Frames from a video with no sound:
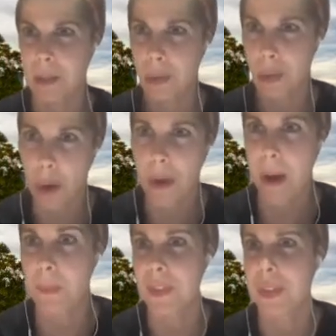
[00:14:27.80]
grow
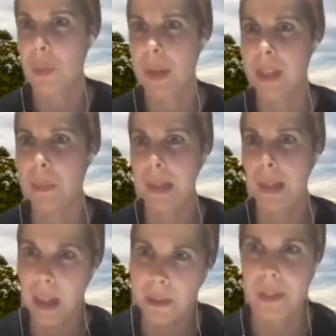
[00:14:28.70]
up with so many
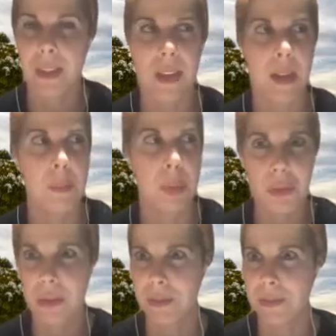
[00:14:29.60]
beliefs that are
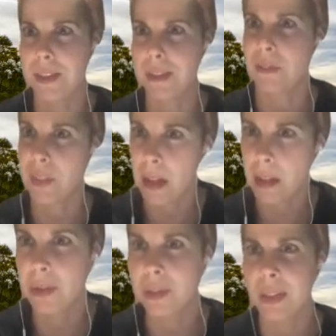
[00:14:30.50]
imposed of us and
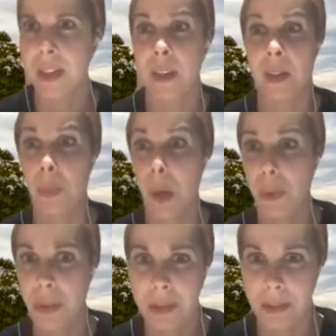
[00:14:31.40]
values that are
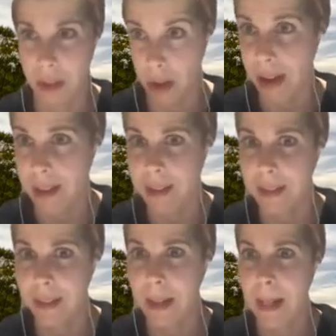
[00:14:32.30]
imposed on
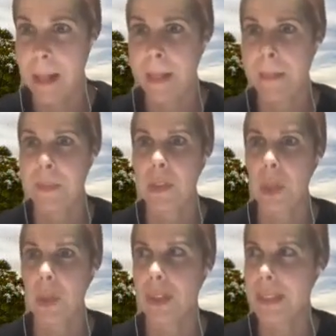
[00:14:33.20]
us.
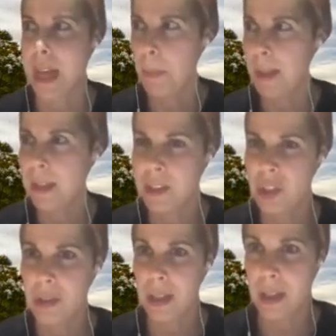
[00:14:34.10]
So tapping
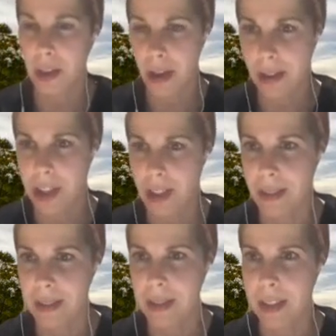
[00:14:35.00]
into the
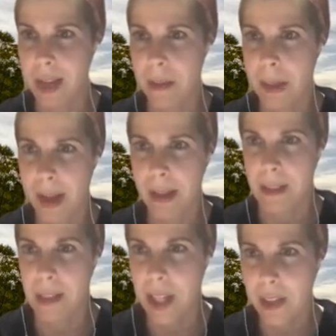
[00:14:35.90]
unconscious to come back
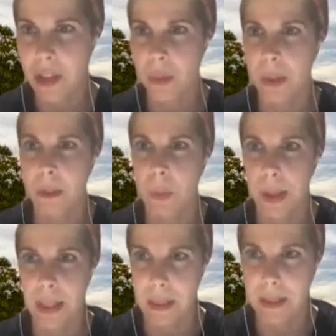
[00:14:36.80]
in touch with
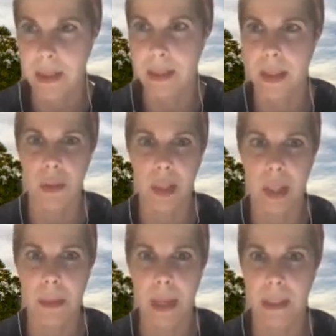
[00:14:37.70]
what is it that
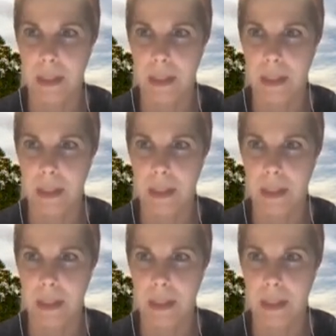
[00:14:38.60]
really makes us